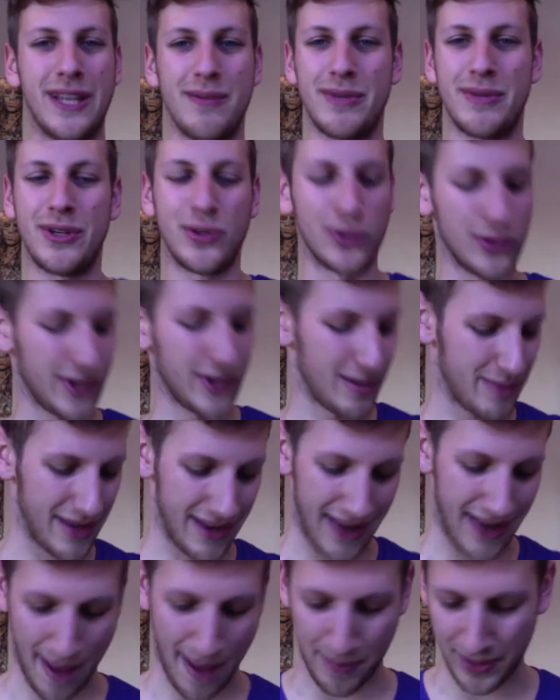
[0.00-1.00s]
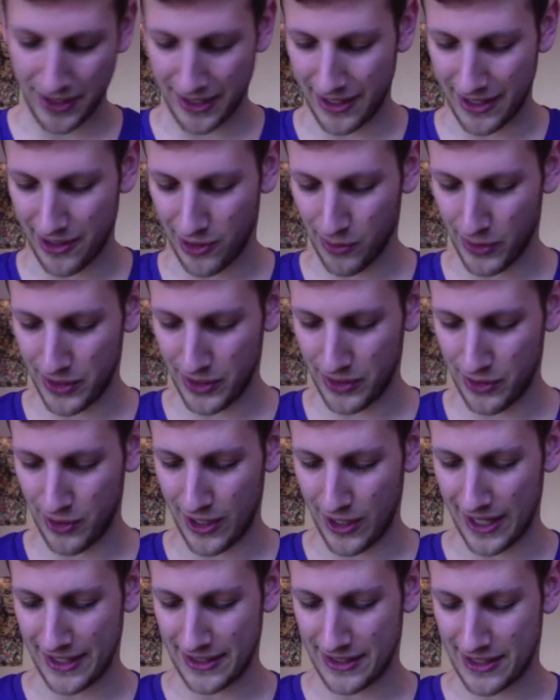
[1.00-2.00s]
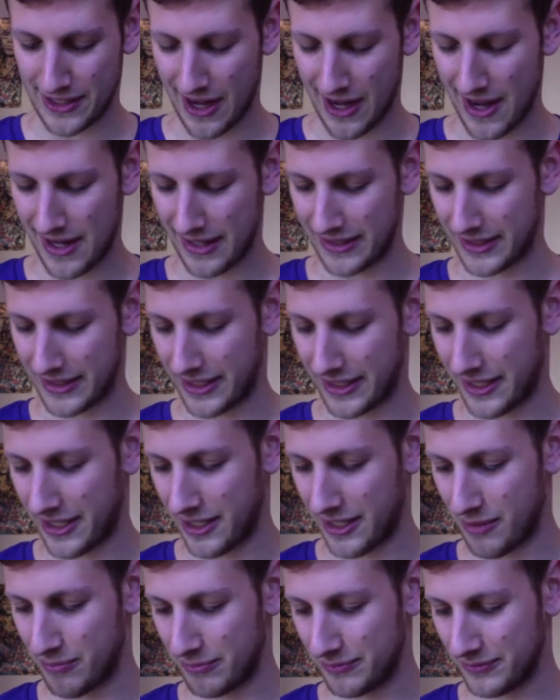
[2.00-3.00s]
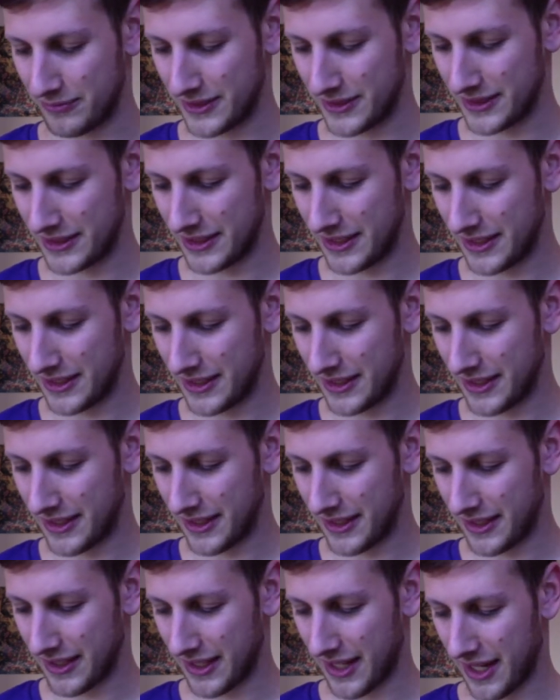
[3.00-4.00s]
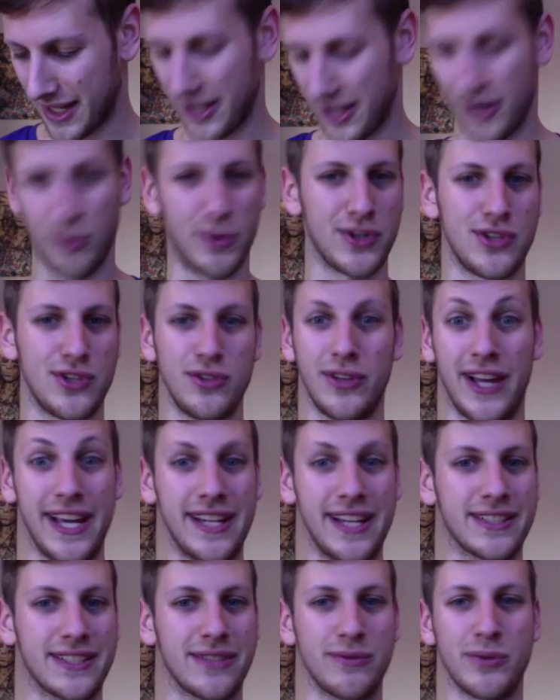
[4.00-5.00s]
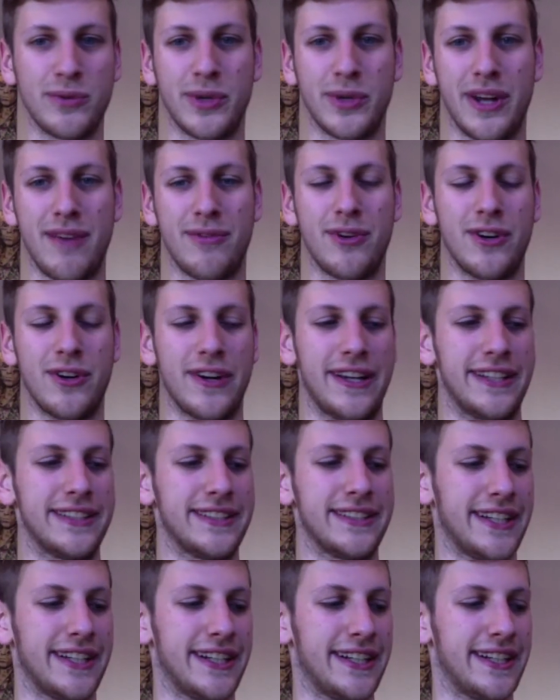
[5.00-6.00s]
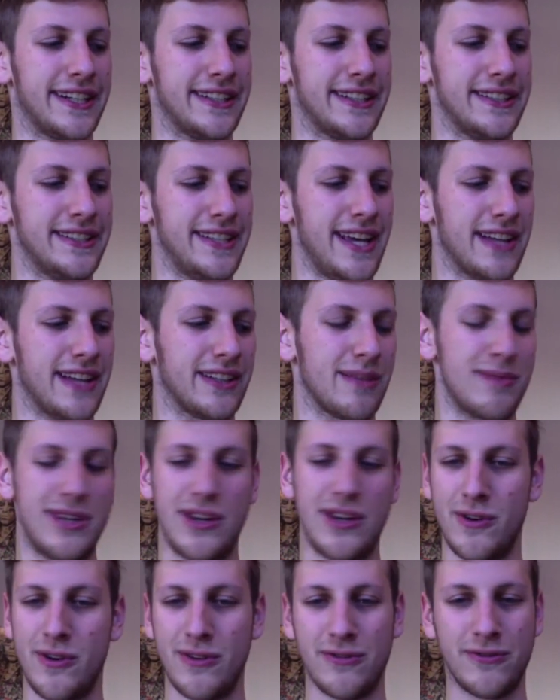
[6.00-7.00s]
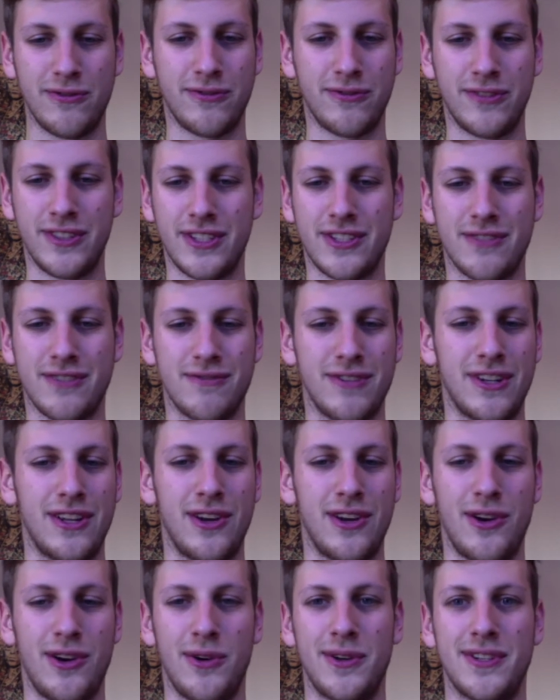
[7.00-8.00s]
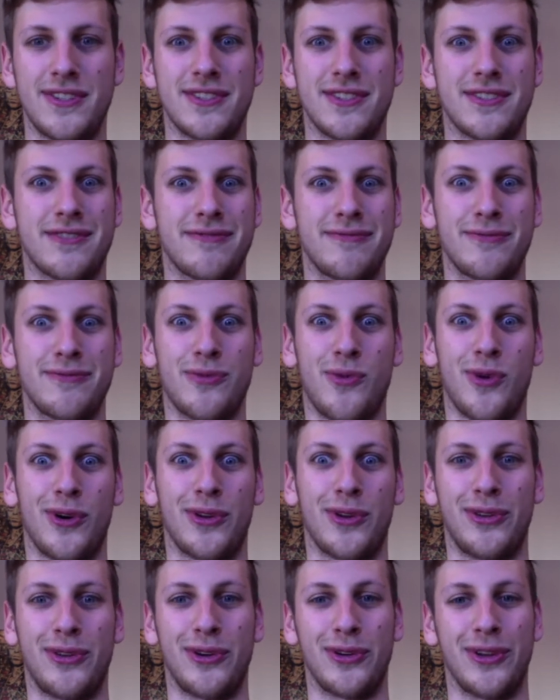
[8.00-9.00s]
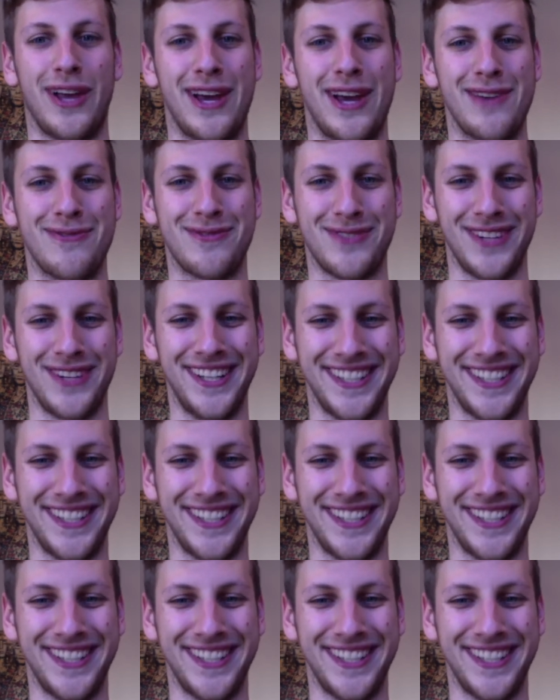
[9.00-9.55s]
be cool. I'd be happy to hear what you guys got, what you liked and whatever. And yeah, let me know if this video is worth your life.